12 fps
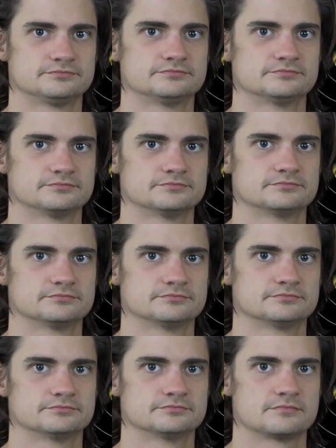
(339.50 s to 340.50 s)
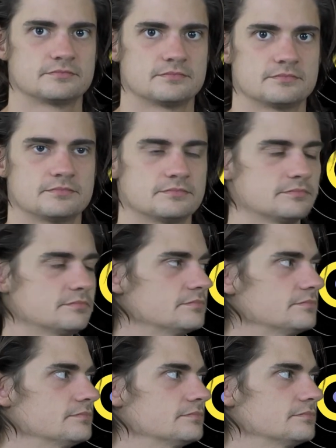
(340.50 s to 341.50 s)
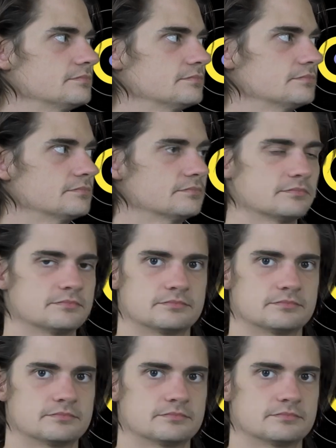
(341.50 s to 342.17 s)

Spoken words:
This person isn't speaking.